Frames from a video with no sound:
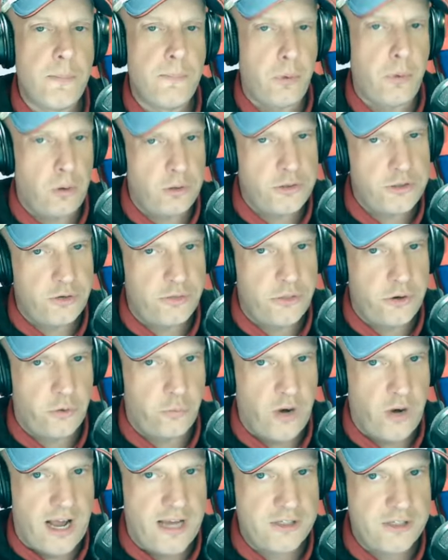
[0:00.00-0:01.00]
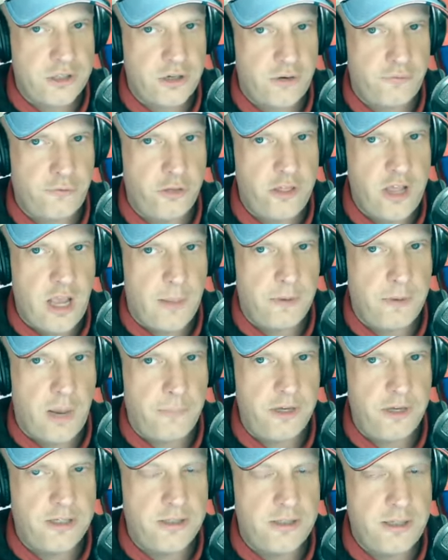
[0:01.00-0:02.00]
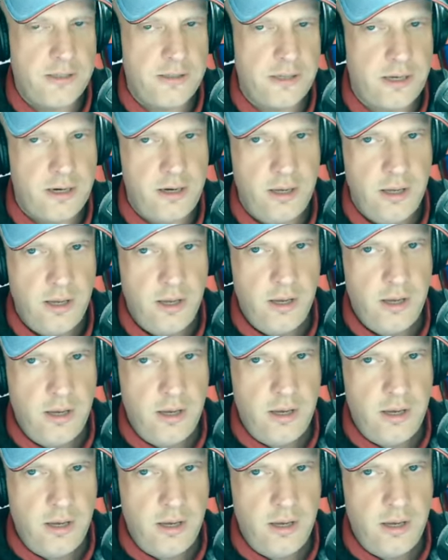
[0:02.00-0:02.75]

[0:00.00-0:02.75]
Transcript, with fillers: to bolster their roster for the upcoming season.